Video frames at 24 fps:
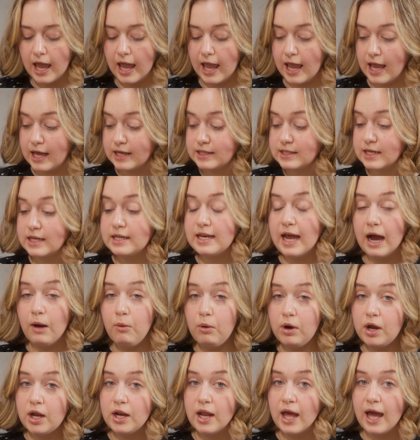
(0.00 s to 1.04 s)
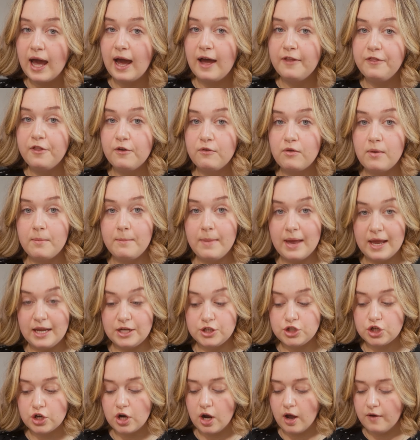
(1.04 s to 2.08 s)
And now we're gonna add the
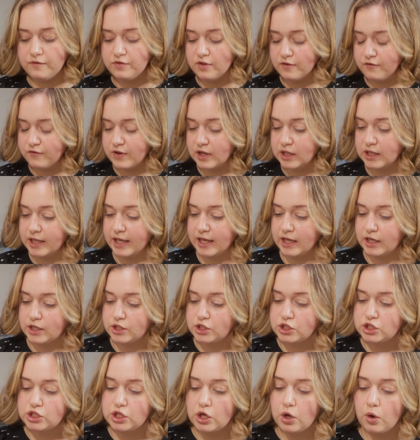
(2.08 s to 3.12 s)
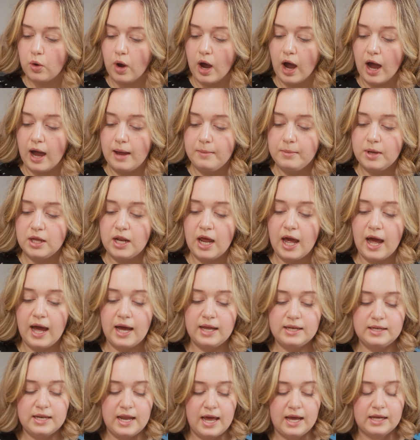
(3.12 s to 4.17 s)
remainder of the filling. So I'm gonna
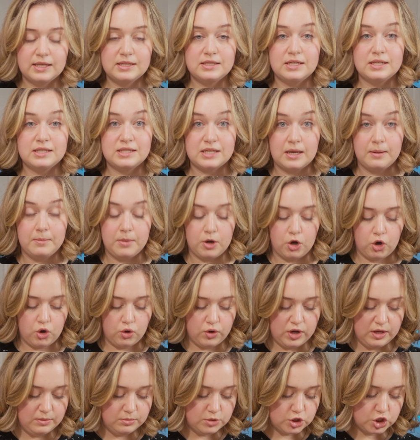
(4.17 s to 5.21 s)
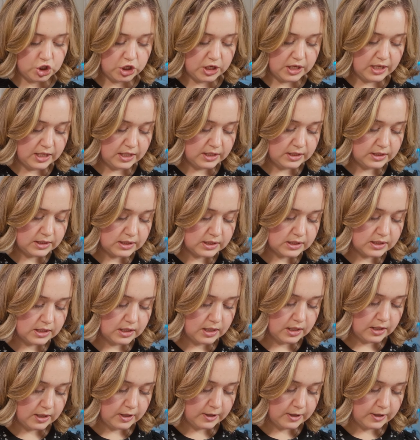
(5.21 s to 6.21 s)
add next some cream cheese.